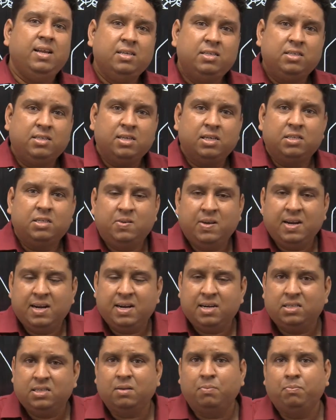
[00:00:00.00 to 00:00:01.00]
is sustained
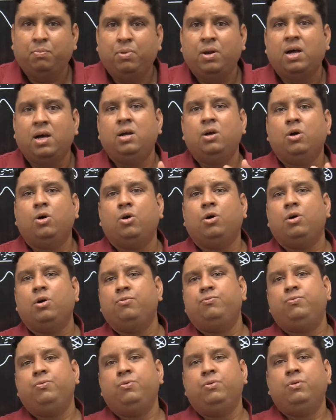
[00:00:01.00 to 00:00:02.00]
supply of
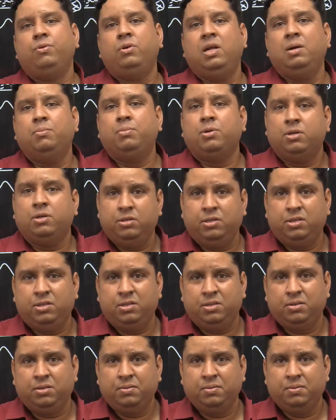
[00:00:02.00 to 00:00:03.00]
laborers.
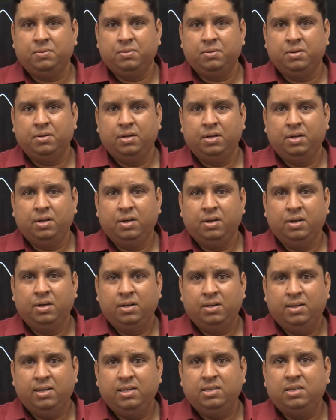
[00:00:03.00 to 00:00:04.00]

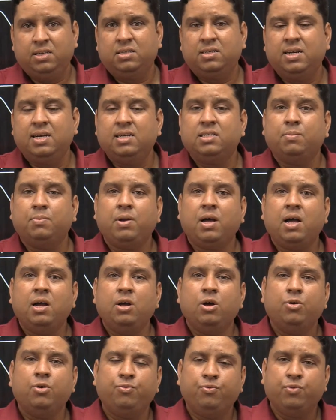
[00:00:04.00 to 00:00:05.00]
There is sustained supply
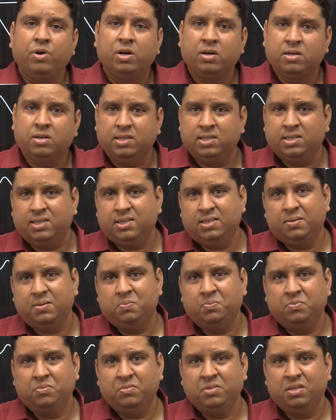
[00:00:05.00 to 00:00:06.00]
of workers.
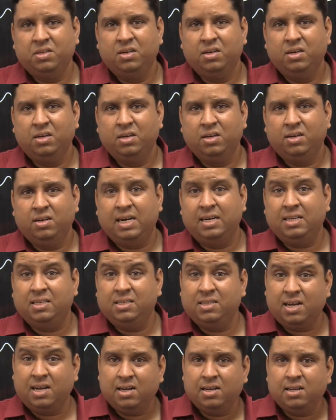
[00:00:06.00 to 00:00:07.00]
That is
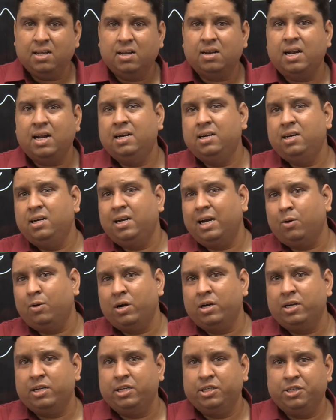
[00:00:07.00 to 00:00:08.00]
another added
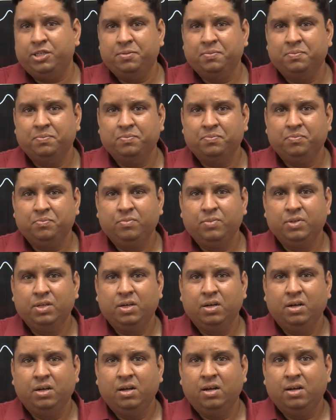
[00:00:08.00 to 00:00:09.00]
advantage.
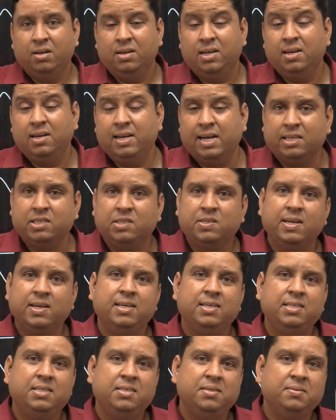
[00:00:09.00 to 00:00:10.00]
The next thing
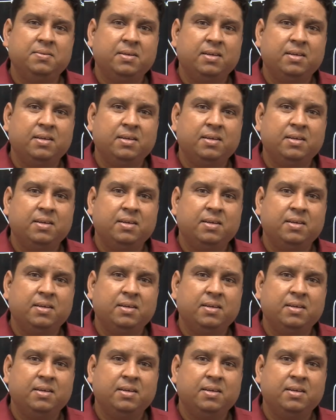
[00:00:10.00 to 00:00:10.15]
is,